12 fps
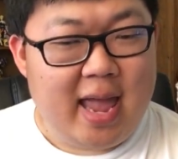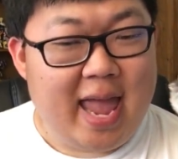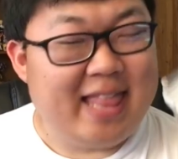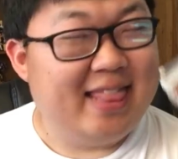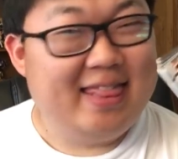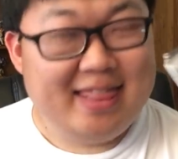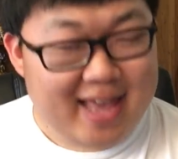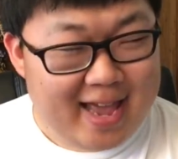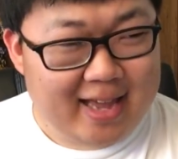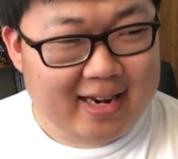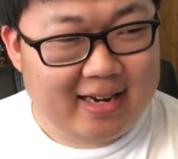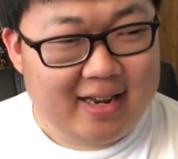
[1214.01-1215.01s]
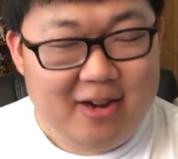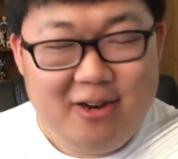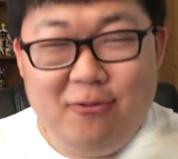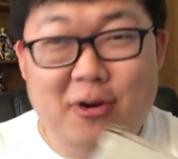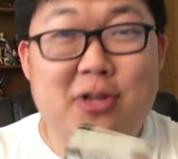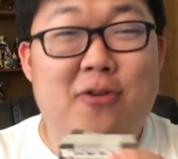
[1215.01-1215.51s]
And then,
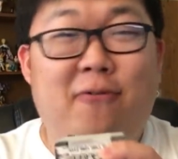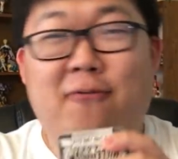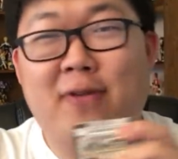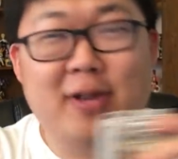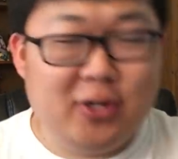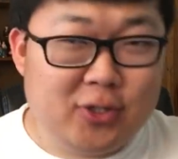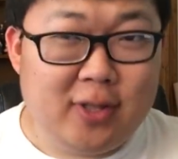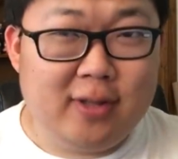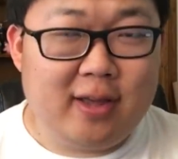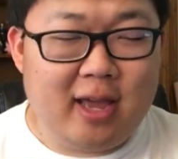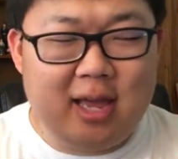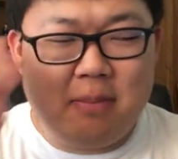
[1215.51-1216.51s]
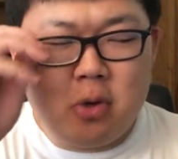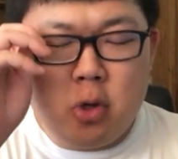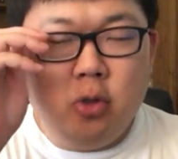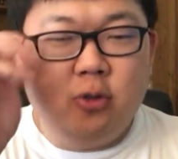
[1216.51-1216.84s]
when you finish the game,